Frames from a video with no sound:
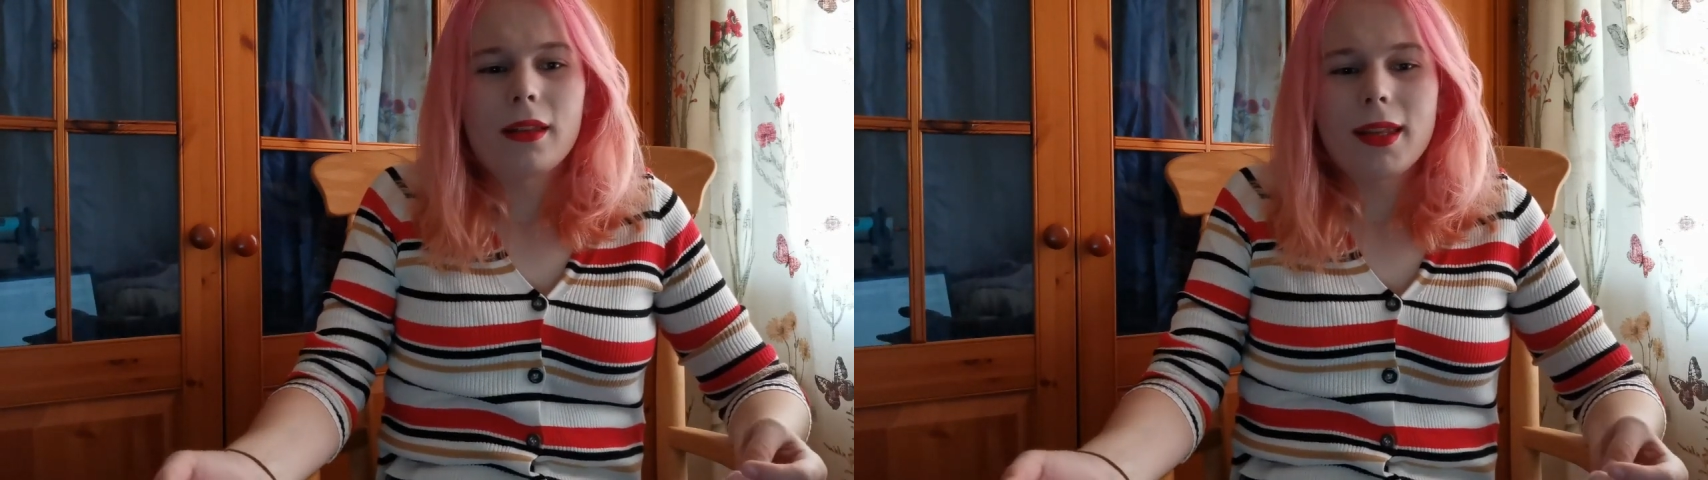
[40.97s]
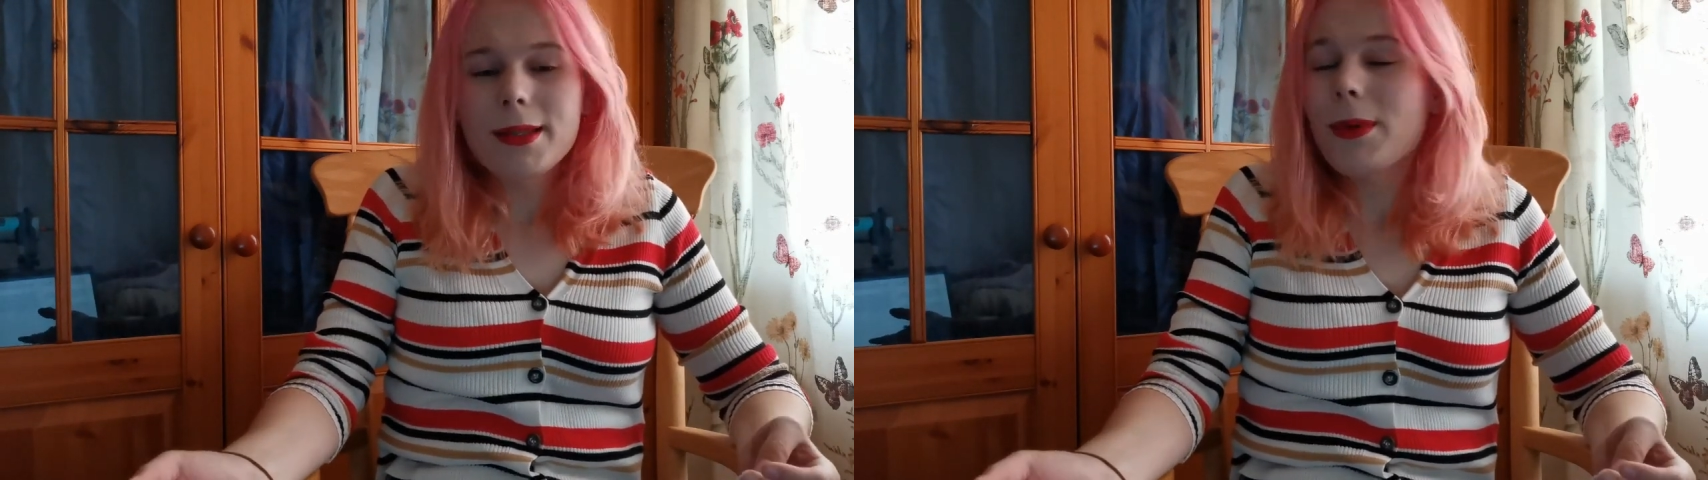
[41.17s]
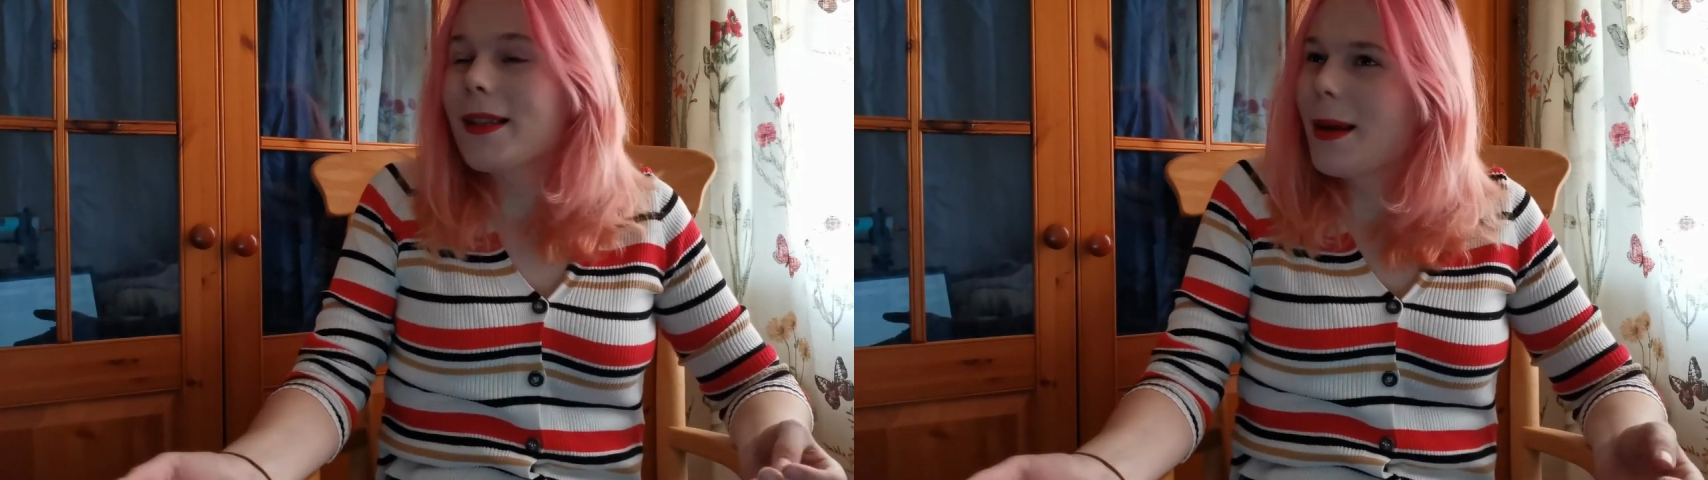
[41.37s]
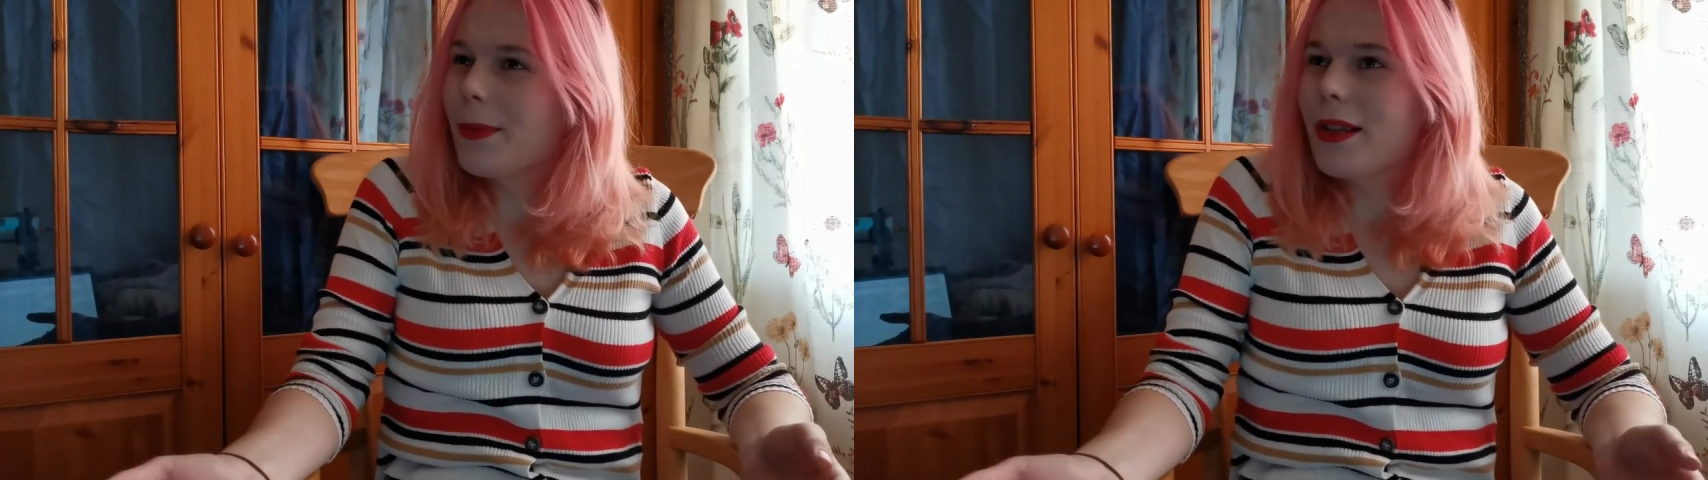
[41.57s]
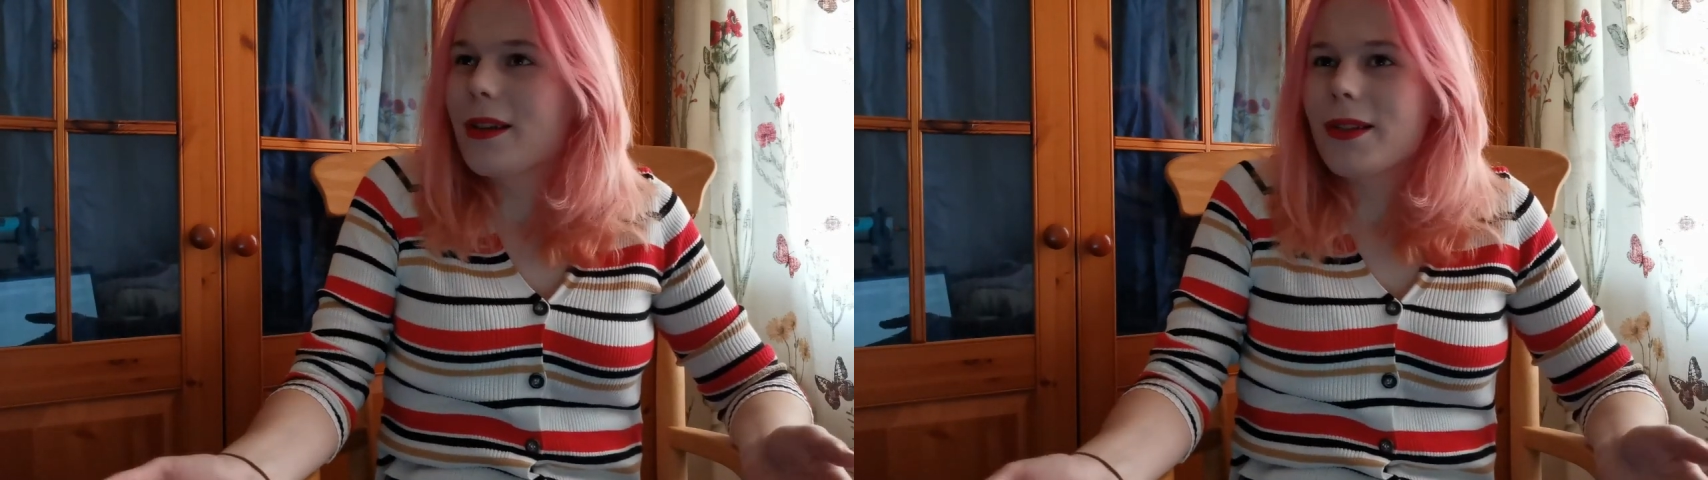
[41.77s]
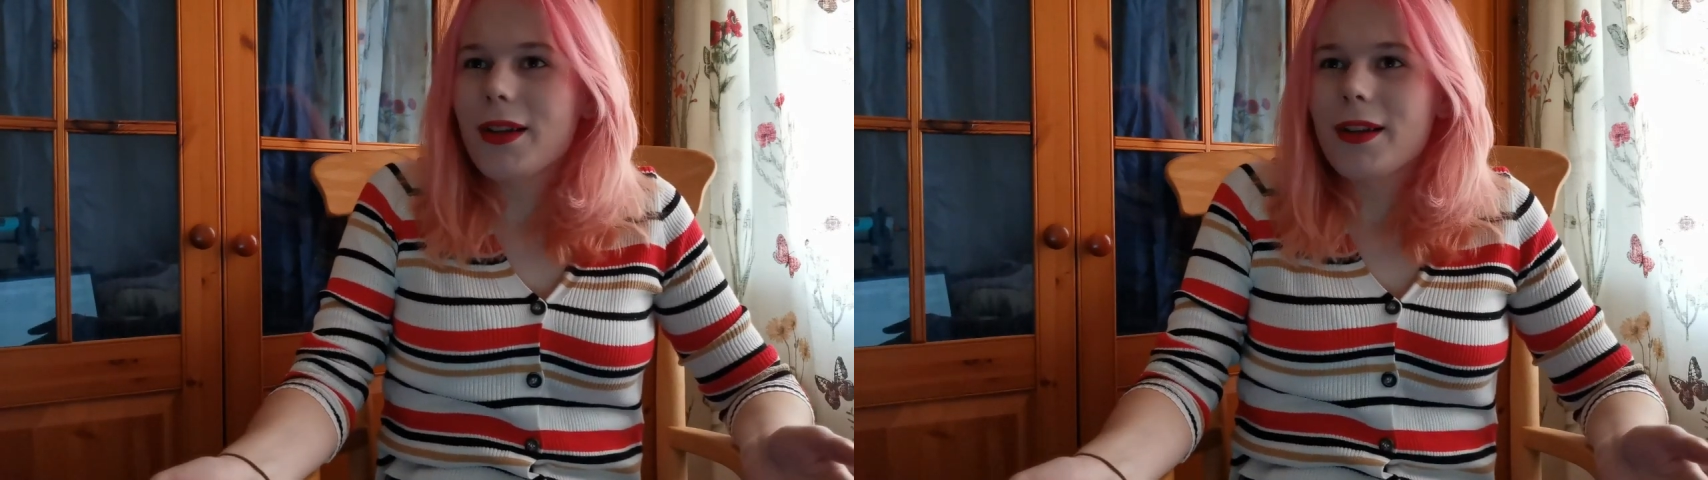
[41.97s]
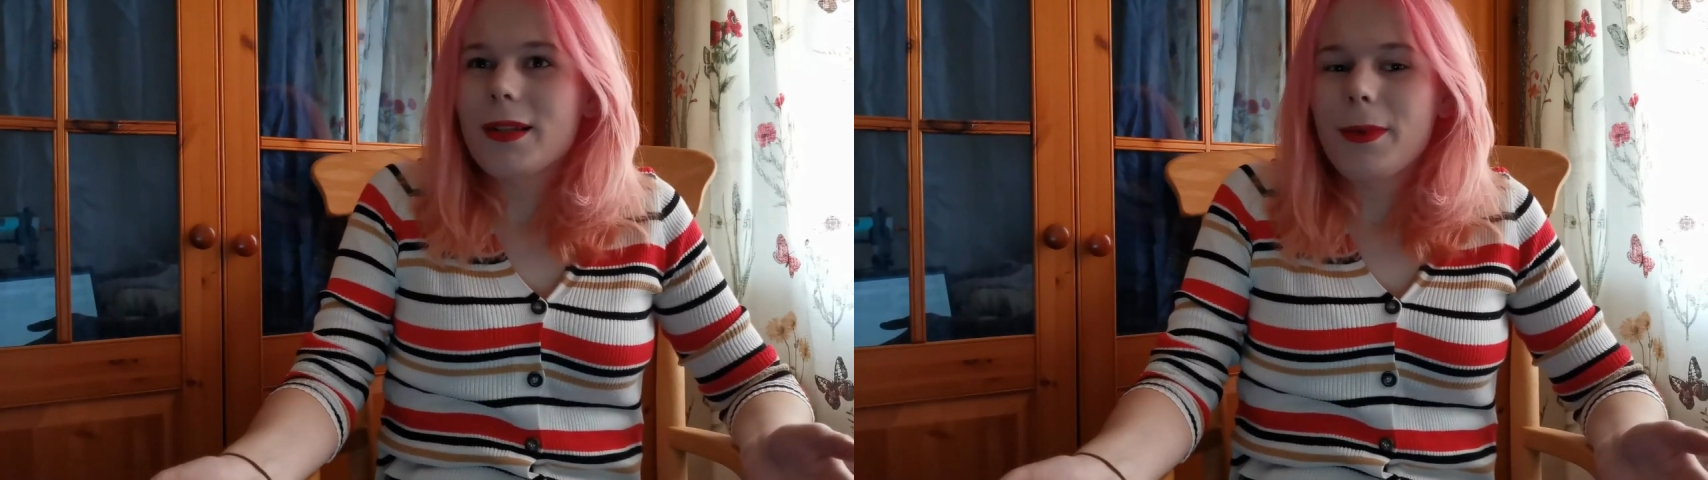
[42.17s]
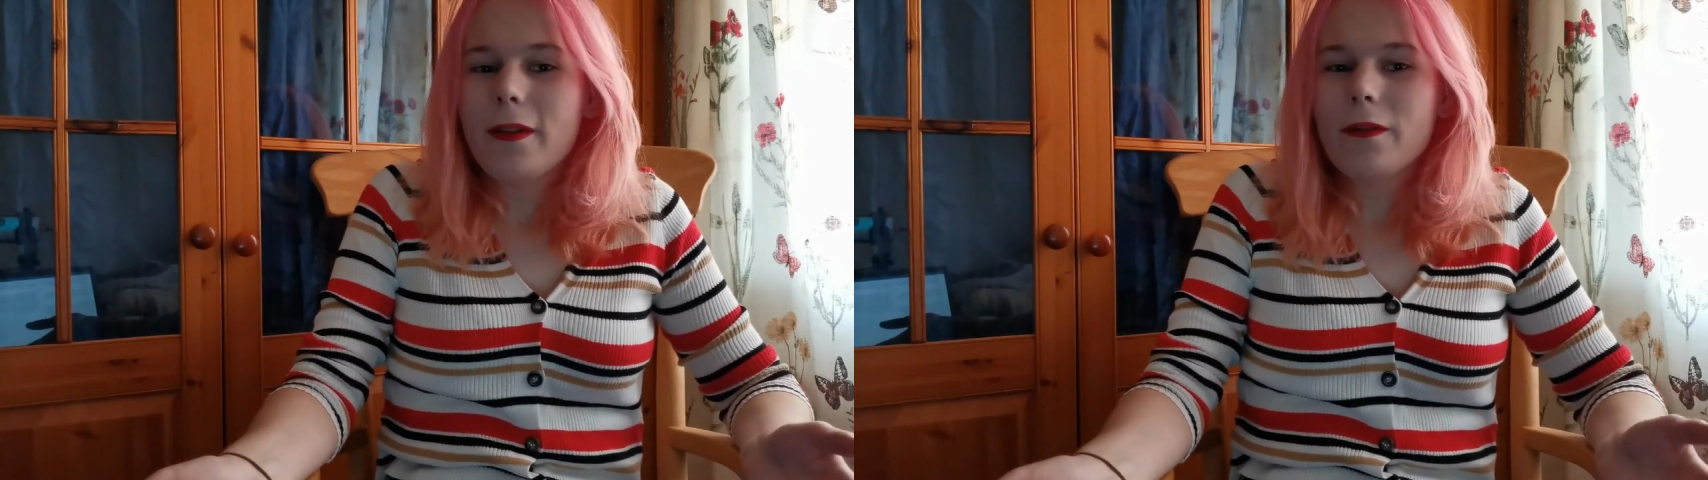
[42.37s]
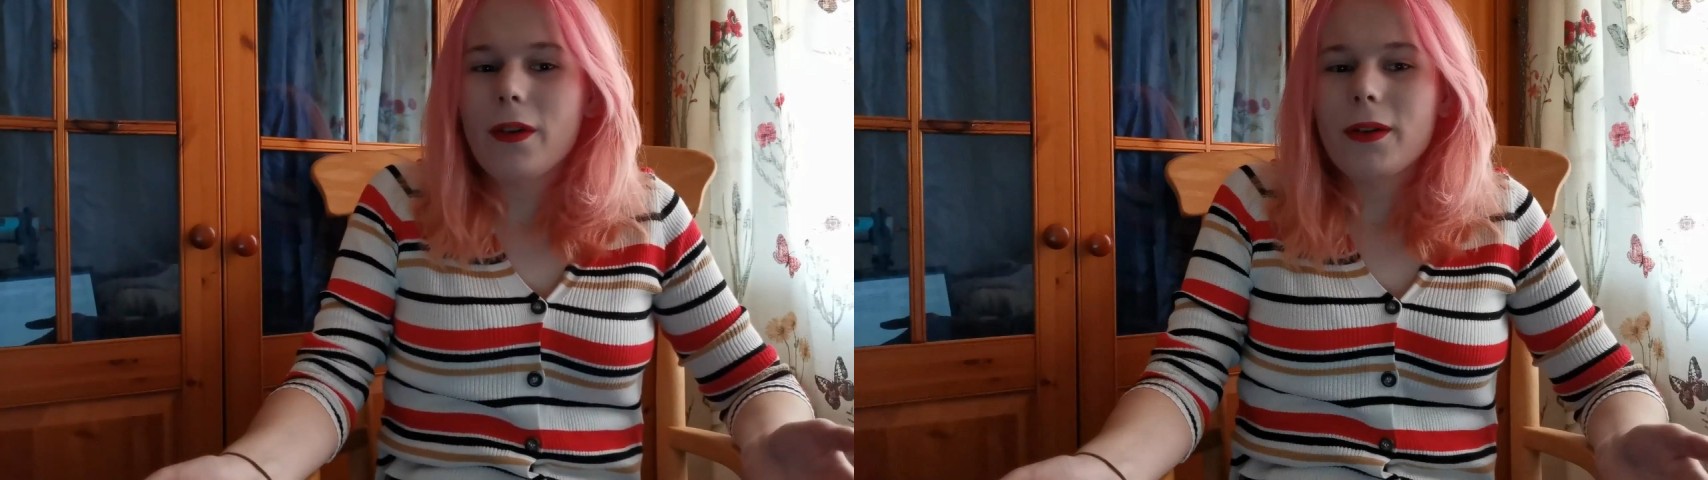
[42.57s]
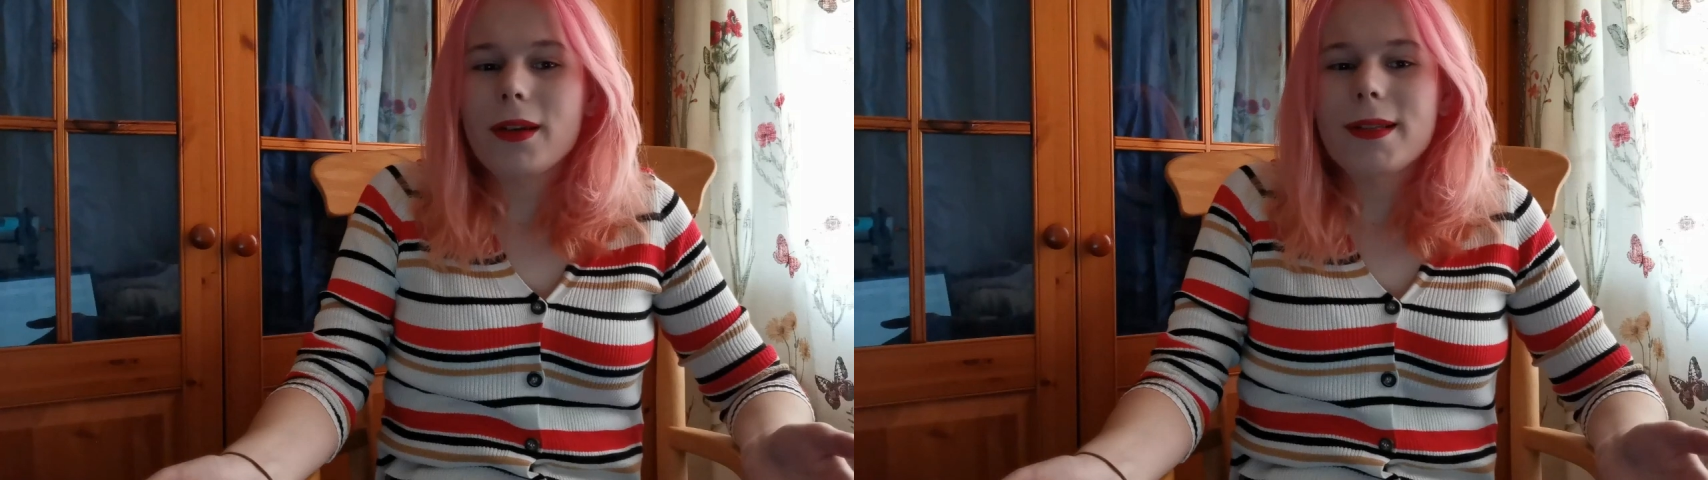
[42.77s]
This week's episode is going to be
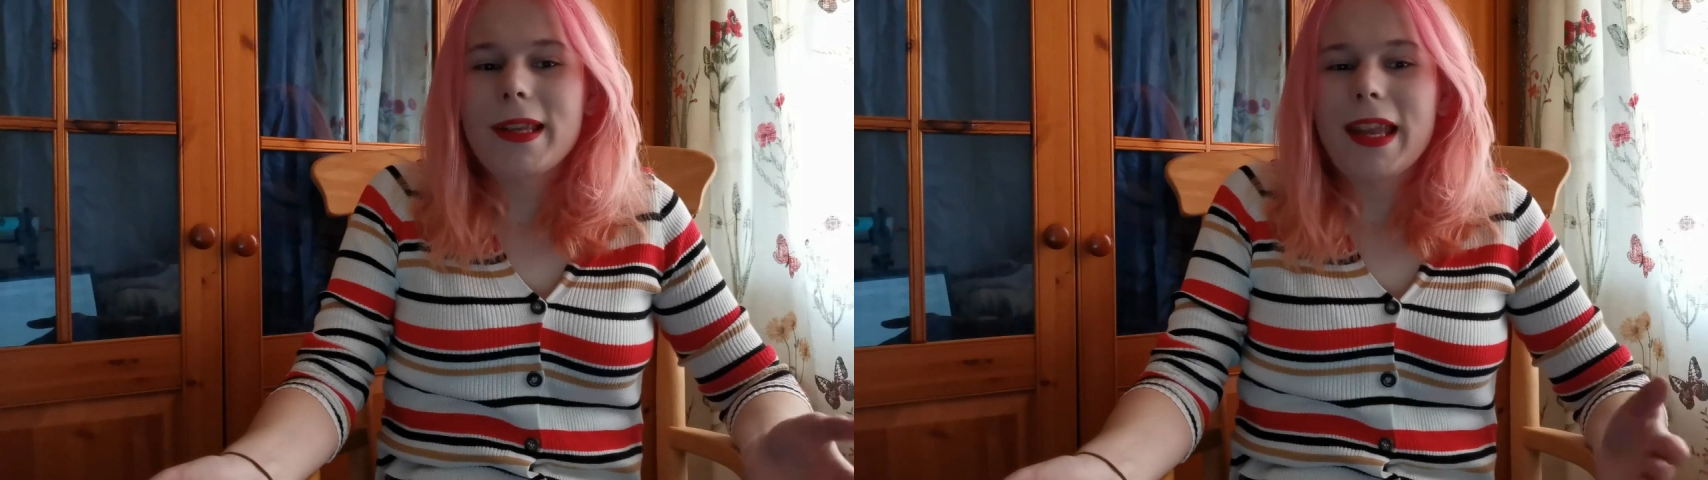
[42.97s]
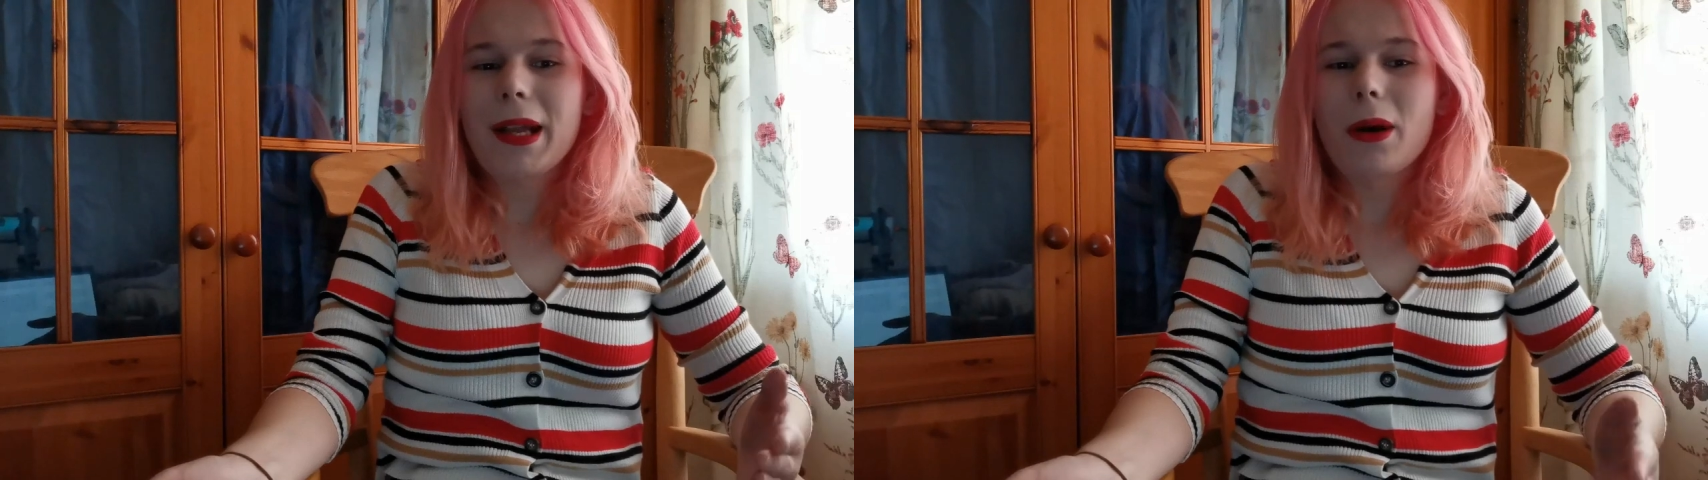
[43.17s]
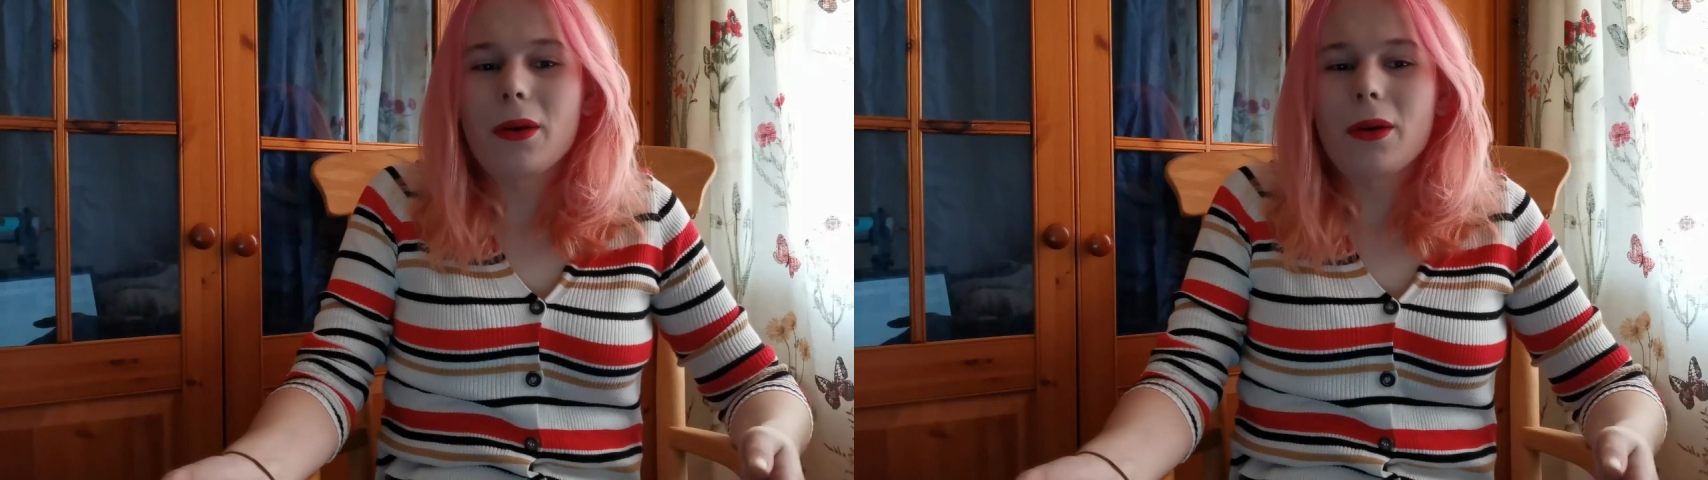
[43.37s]
focusing